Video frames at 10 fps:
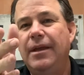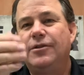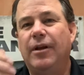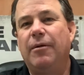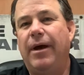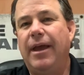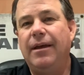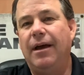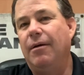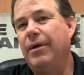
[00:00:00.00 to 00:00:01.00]
So anyway,
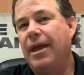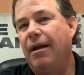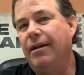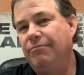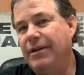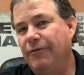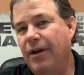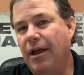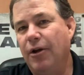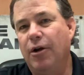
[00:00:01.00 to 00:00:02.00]
uh, we carry
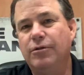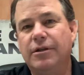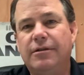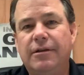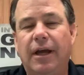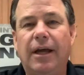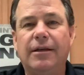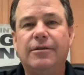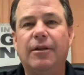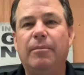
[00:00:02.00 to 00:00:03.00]
different color hoses uh,
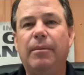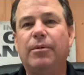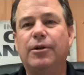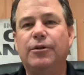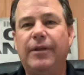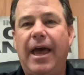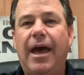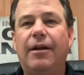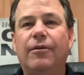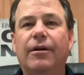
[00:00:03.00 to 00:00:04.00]
so that people can do
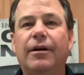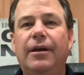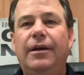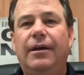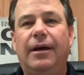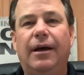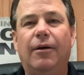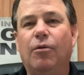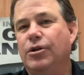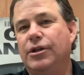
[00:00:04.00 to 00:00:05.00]
that or
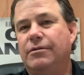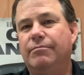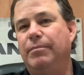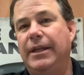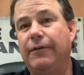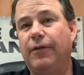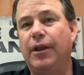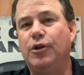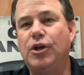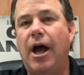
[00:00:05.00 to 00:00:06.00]
uh, or just be different
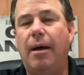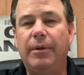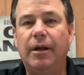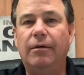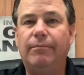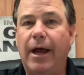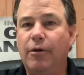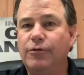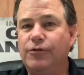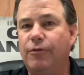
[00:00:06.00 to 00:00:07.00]
on the job. You know, my
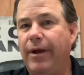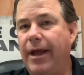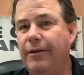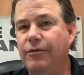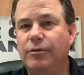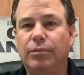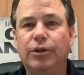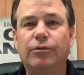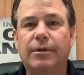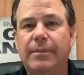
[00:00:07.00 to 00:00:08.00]
hoses are red, yours are
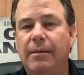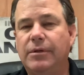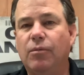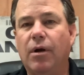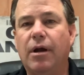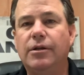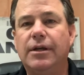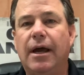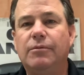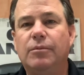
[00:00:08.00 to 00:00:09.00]
blue. Sometimes they work on
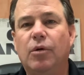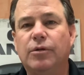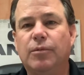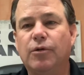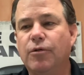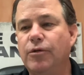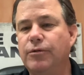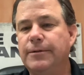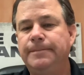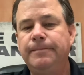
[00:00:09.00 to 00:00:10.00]
jobs with multiple crews.